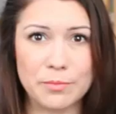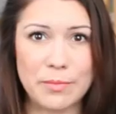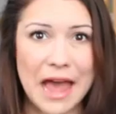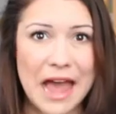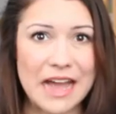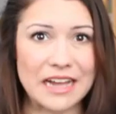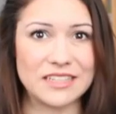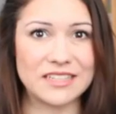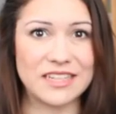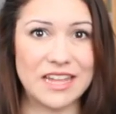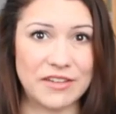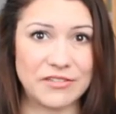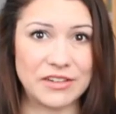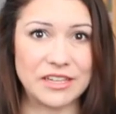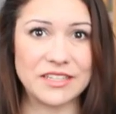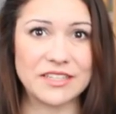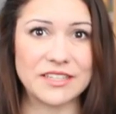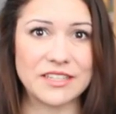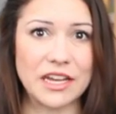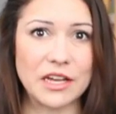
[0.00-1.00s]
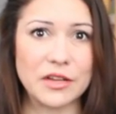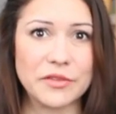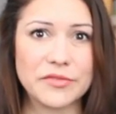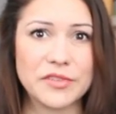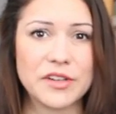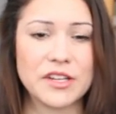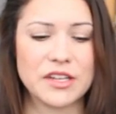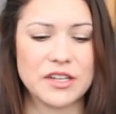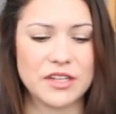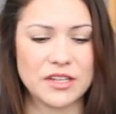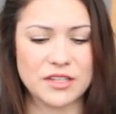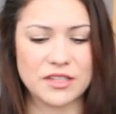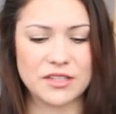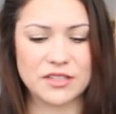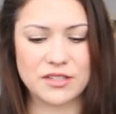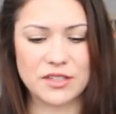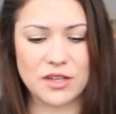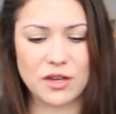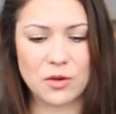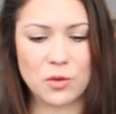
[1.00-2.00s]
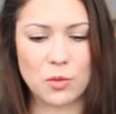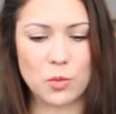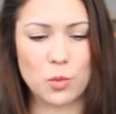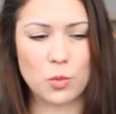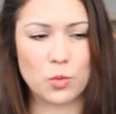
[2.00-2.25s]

bag is heavy itself. So